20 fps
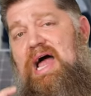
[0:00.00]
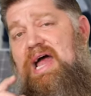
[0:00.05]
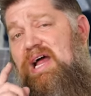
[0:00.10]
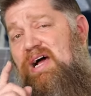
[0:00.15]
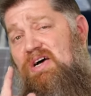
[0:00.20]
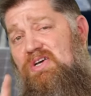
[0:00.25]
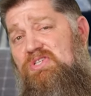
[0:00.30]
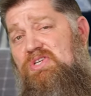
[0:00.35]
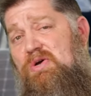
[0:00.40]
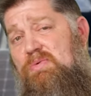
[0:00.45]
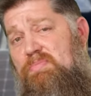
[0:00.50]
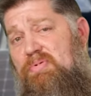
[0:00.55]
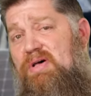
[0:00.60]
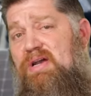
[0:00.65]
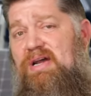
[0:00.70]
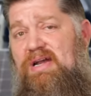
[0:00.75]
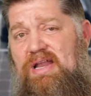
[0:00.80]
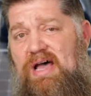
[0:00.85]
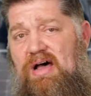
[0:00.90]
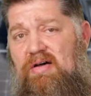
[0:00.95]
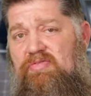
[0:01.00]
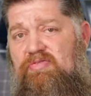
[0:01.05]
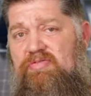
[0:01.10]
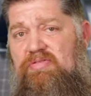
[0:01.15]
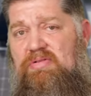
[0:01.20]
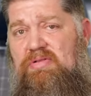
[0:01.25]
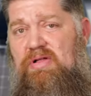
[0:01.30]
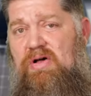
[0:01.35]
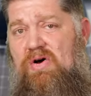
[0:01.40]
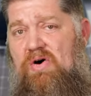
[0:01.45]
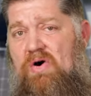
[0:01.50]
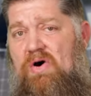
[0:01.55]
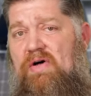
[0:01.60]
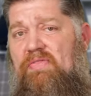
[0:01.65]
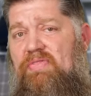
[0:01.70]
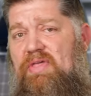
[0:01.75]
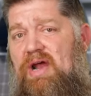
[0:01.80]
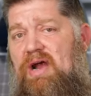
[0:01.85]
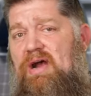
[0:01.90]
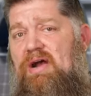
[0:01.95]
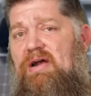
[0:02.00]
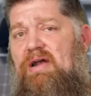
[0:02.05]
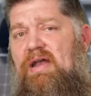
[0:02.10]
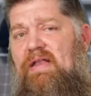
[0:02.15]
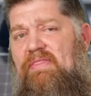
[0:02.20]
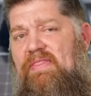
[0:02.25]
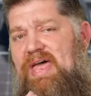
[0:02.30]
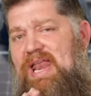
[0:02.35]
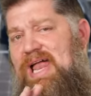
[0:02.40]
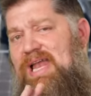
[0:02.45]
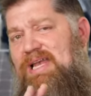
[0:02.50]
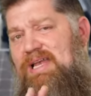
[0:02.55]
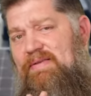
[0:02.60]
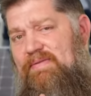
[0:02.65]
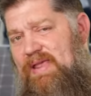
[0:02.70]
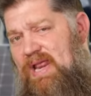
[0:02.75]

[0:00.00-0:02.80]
I also put enough on there that I,